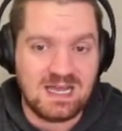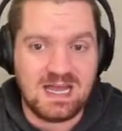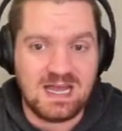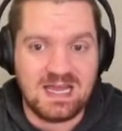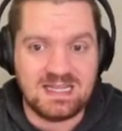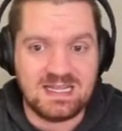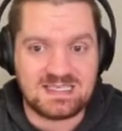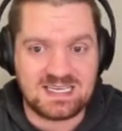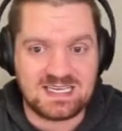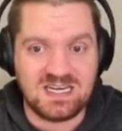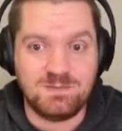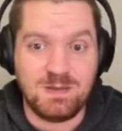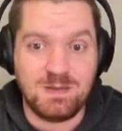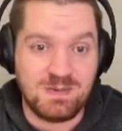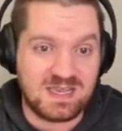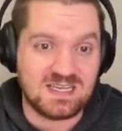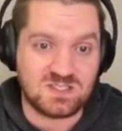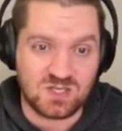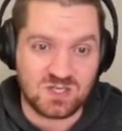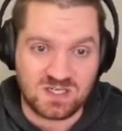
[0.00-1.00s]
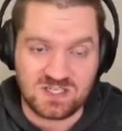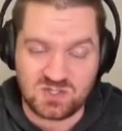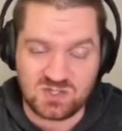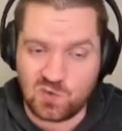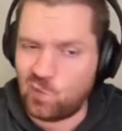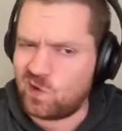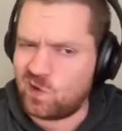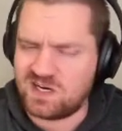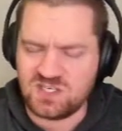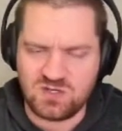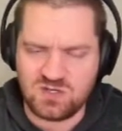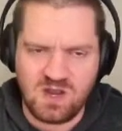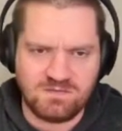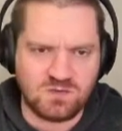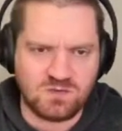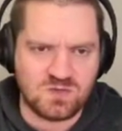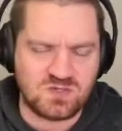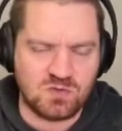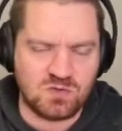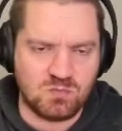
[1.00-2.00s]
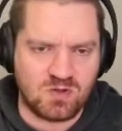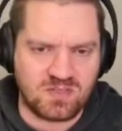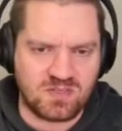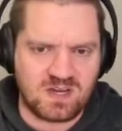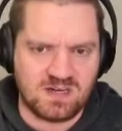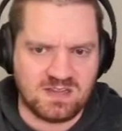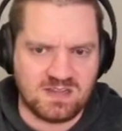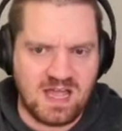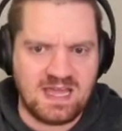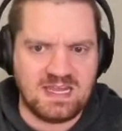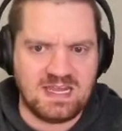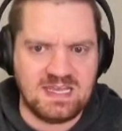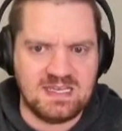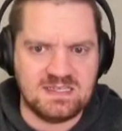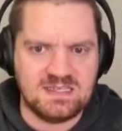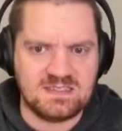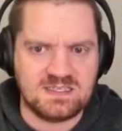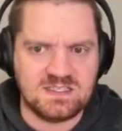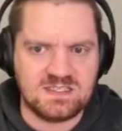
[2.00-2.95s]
it's going to be because they're going to score, because you have to assume North Carolina is.